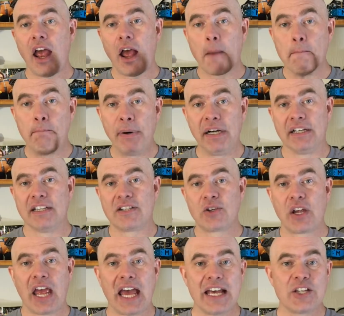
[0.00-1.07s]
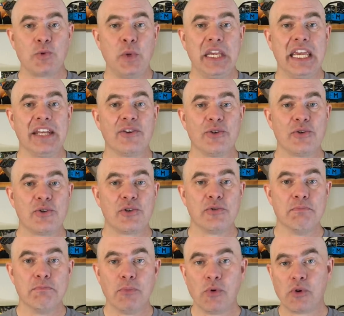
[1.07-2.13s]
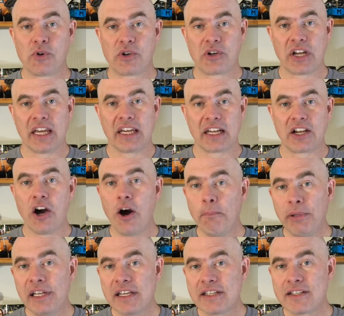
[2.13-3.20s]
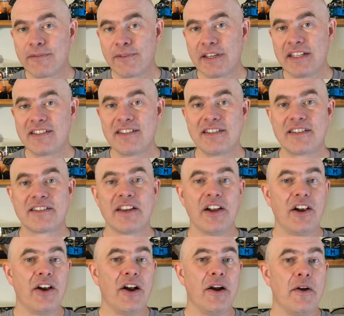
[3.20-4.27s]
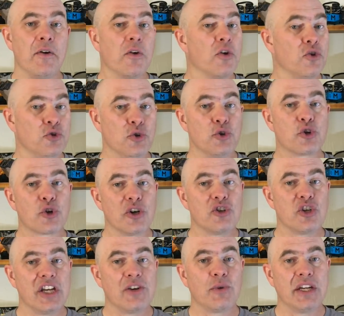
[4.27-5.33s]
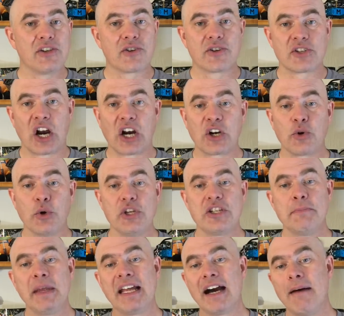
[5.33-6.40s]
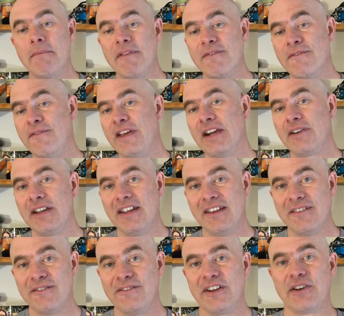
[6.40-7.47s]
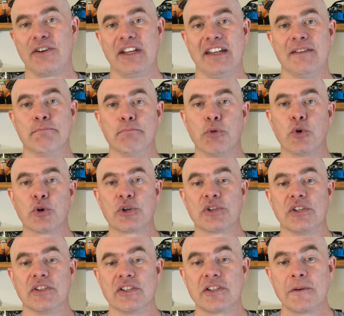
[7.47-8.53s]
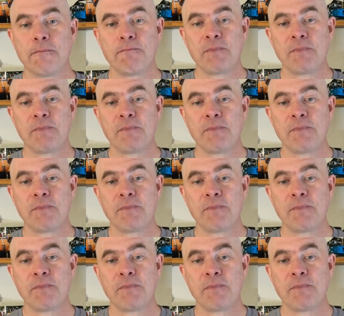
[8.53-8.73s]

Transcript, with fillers: But as we get on to more uh, complex devices, neutron generators are going to become very, very important.